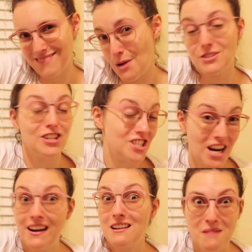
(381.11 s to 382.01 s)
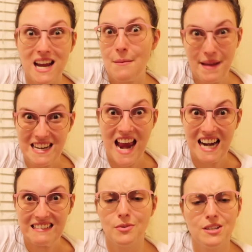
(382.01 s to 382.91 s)
I'm just sharing my
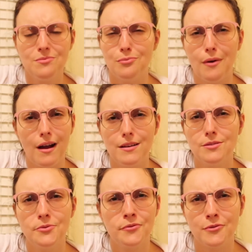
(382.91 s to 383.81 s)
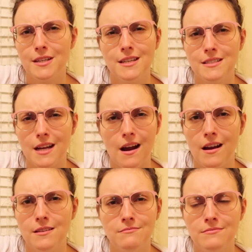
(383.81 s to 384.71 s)
opinion. What a wild freaking
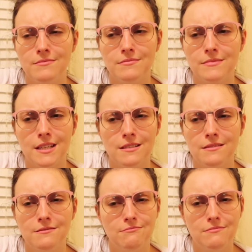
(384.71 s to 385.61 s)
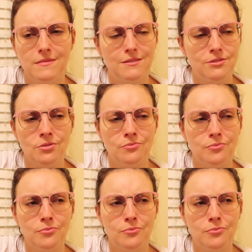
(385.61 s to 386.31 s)
time in the